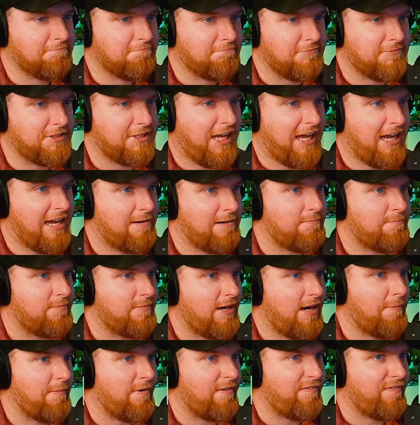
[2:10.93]
Damn,
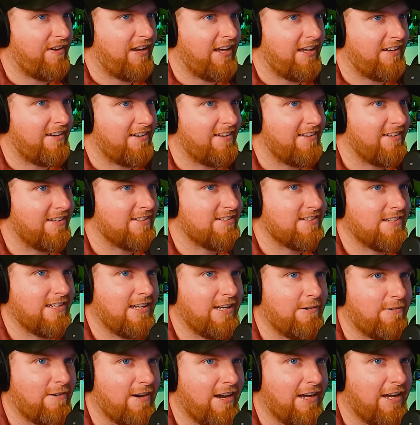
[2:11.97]
I'm a fan. Let's see
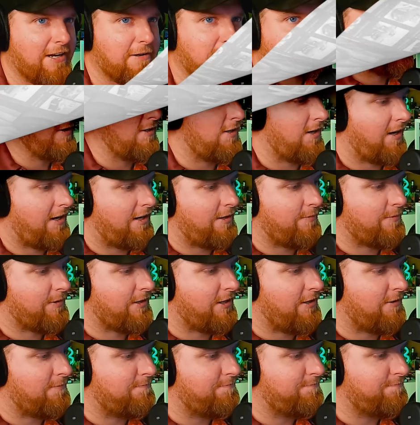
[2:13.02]
it ride. All right, here we go.